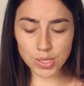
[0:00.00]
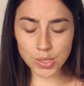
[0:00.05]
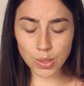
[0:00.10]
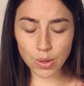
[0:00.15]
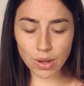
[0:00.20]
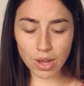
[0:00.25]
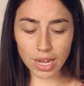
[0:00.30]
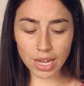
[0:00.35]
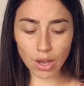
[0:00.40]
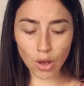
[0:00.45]
So
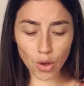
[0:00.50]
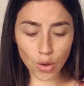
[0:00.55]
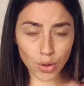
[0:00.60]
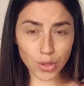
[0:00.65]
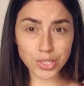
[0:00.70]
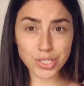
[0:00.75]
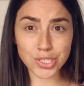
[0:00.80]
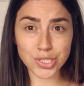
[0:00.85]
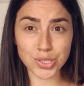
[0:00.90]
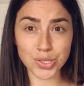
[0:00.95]
I
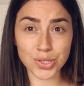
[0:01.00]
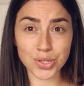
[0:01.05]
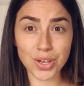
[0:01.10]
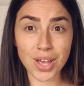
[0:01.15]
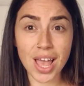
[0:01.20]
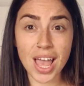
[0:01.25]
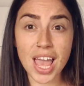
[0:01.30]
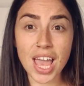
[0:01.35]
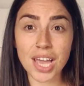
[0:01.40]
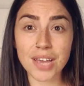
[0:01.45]
urge you,
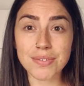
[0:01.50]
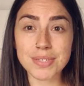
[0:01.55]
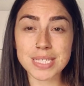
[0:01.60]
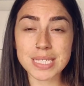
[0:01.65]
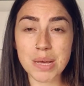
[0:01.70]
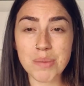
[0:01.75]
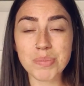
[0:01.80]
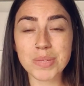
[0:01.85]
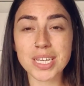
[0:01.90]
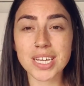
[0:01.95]
if
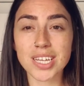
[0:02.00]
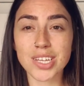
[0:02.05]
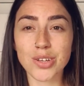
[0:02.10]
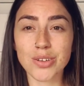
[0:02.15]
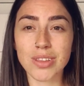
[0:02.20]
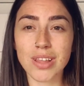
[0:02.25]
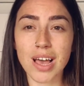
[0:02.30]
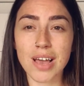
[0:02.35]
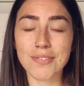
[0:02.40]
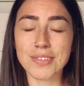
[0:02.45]
something in
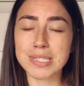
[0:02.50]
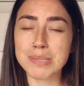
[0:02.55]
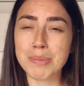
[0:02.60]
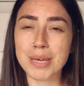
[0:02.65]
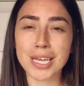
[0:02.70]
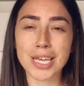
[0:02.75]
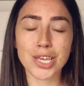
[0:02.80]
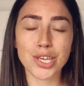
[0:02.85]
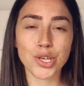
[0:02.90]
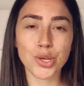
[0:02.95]
your life is
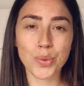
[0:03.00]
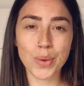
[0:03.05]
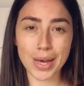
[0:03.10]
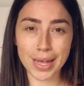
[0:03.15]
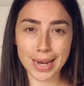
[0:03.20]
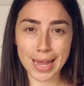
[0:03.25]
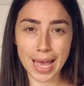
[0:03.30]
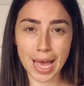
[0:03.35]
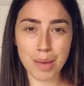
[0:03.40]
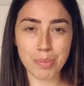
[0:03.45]
making you
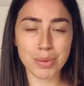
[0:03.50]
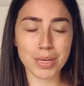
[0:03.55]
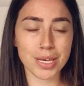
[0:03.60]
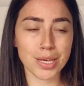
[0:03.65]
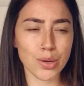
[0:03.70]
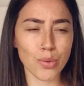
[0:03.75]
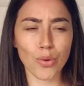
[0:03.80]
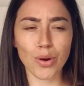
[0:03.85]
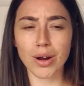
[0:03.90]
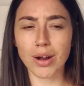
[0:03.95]

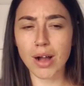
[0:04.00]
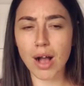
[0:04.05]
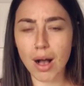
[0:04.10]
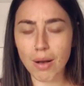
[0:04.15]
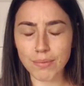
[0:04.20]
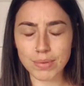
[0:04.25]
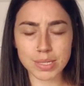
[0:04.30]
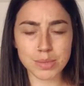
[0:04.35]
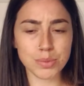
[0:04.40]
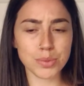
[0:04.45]
unhappy or
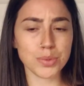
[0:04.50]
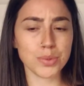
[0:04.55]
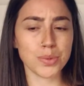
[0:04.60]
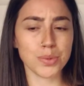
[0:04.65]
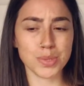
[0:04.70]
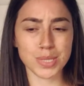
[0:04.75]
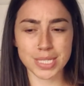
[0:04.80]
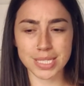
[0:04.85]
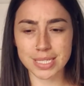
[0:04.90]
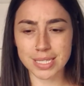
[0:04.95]
uncomfortable
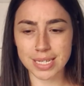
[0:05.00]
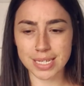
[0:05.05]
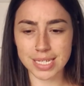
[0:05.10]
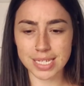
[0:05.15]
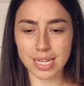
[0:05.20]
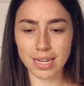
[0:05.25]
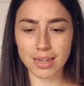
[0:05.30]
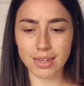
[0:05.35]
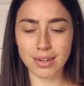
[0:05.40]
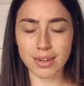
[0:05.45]
or
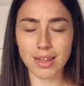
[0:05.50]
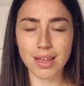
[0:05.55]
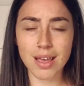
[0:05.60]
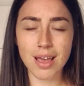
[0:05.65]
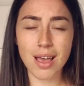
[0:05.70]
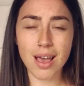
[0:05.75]
discontent,